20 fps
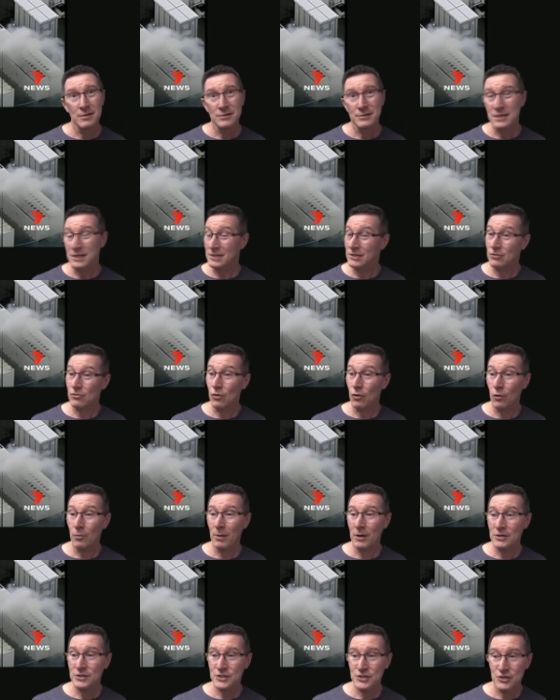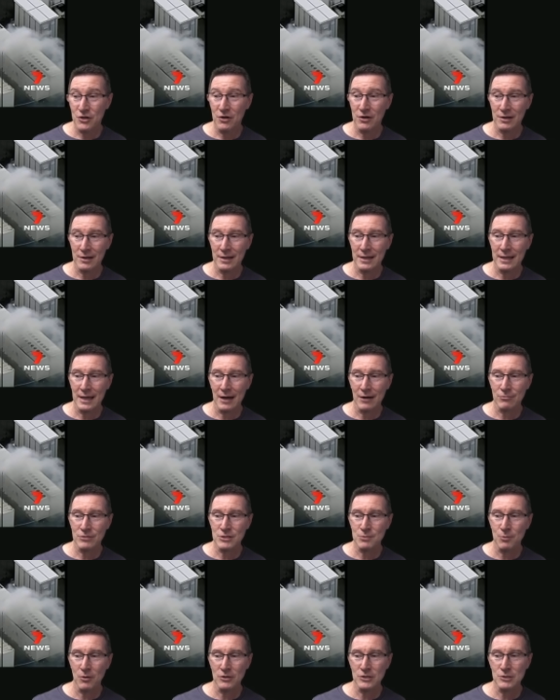tesla almost certainly are uh,
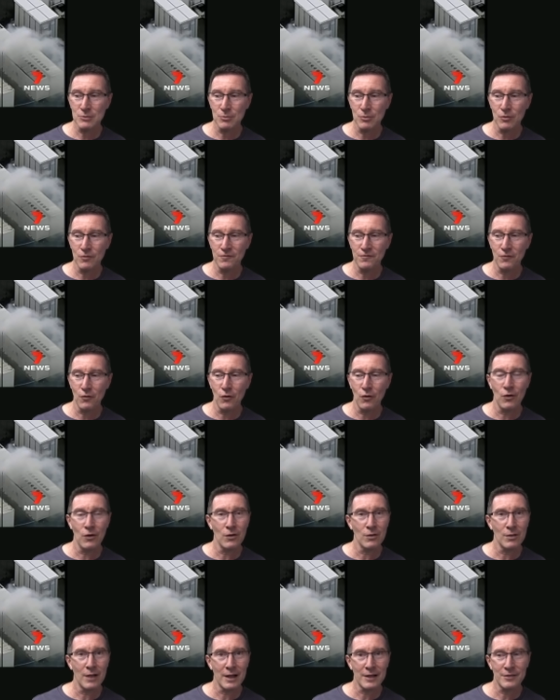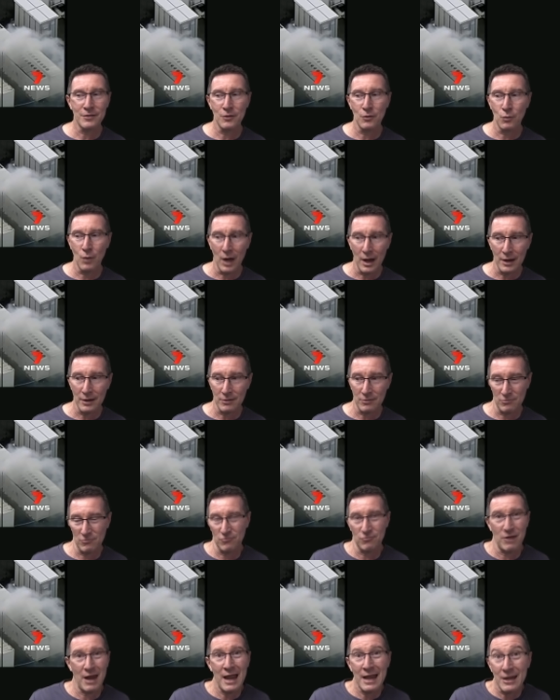responsible for like the one
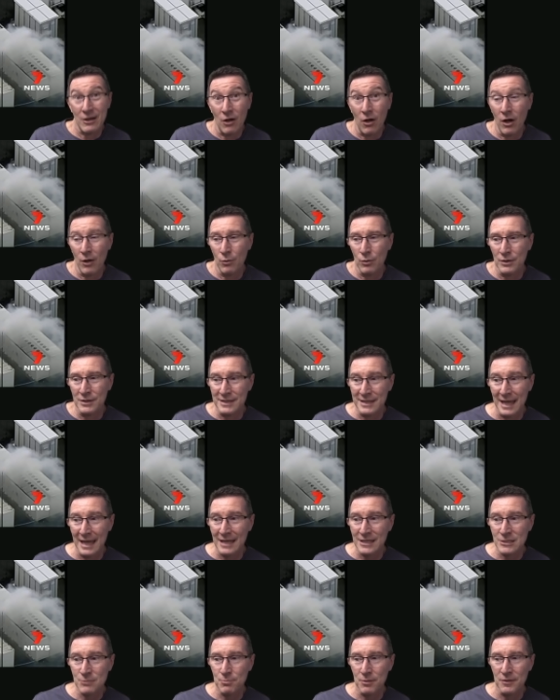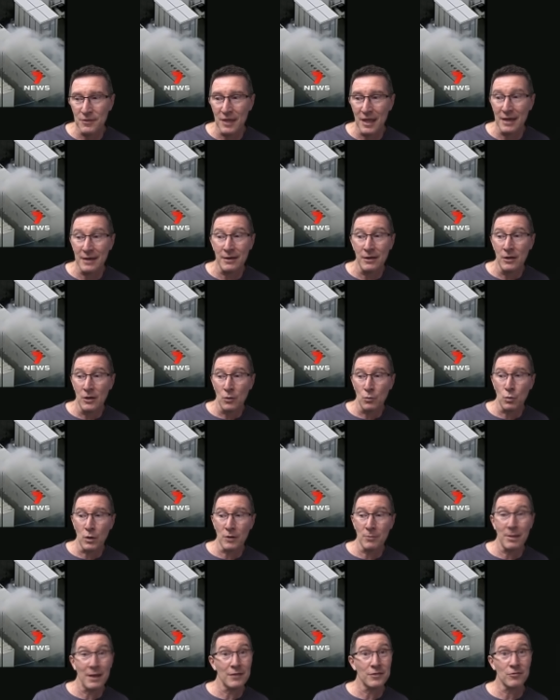rack i would guess but then
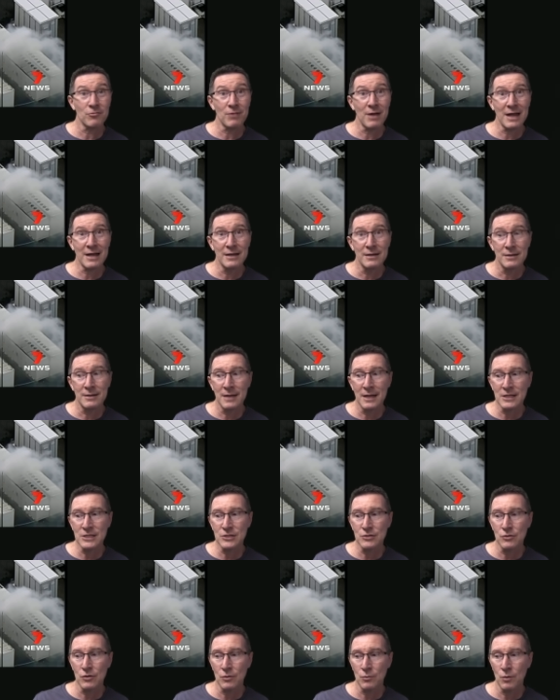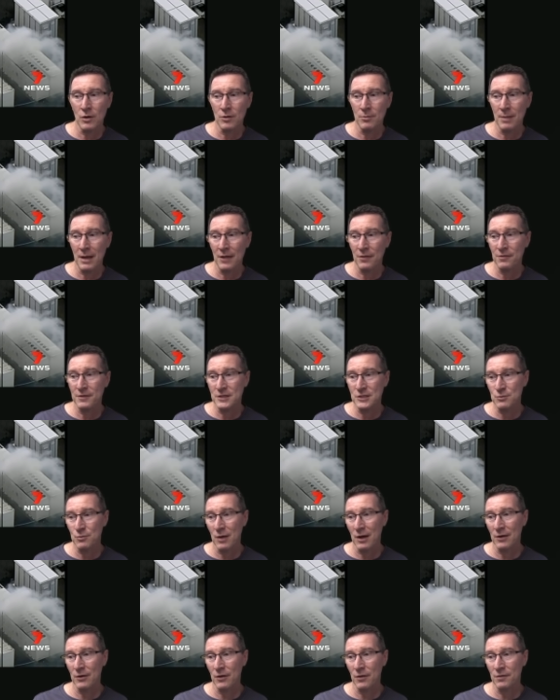what about the rack next to it what about this
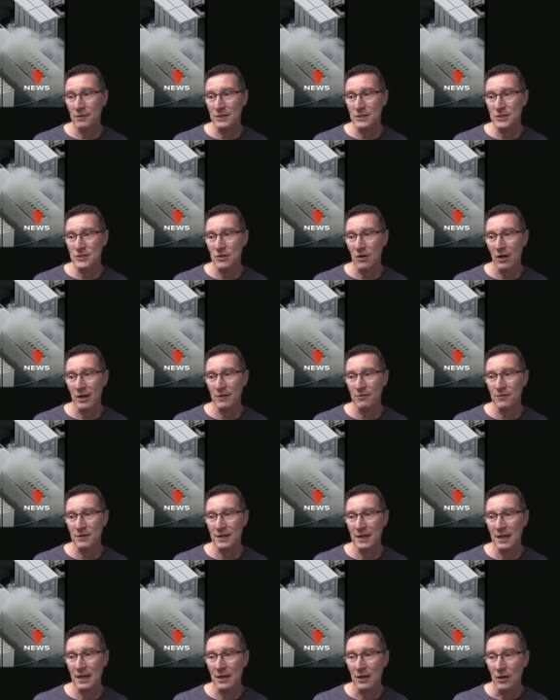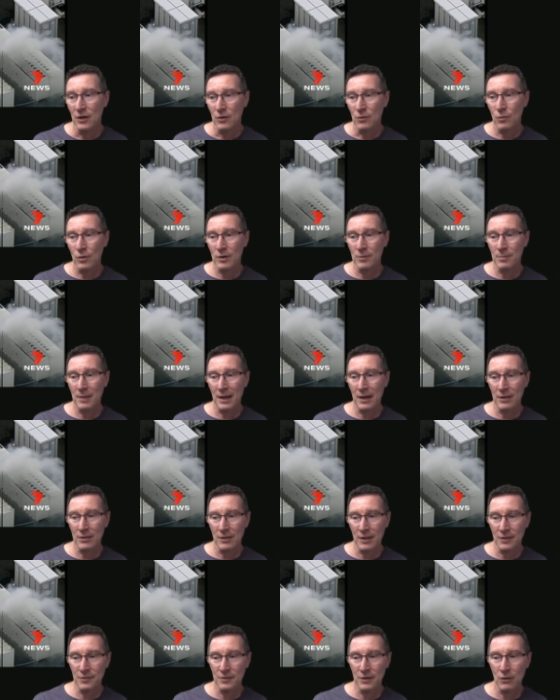one on this side of it here what about
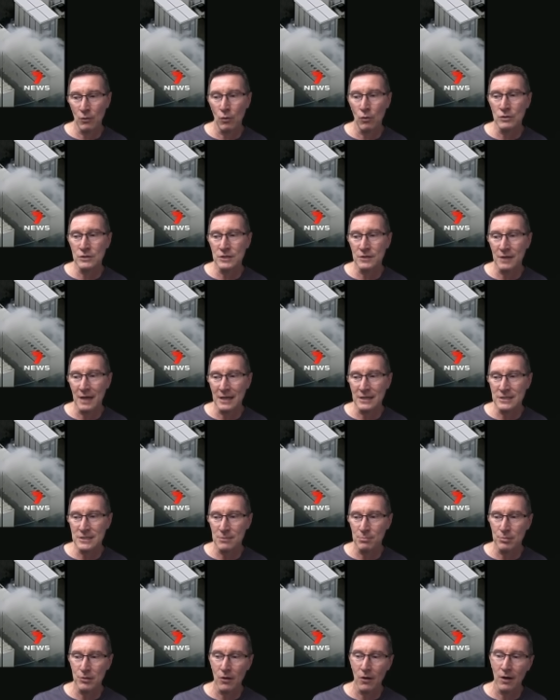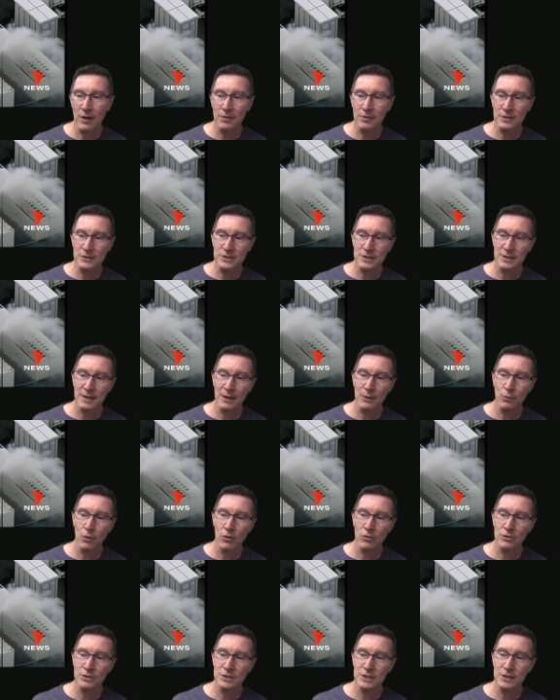like there or do they supply the do they
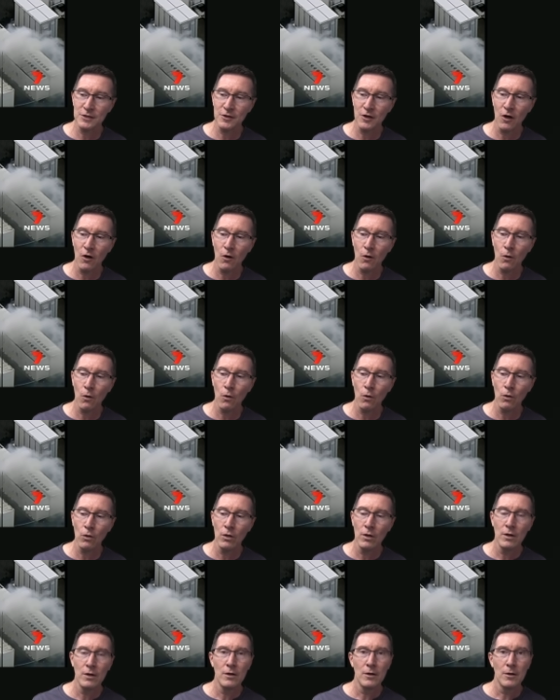warranty the whole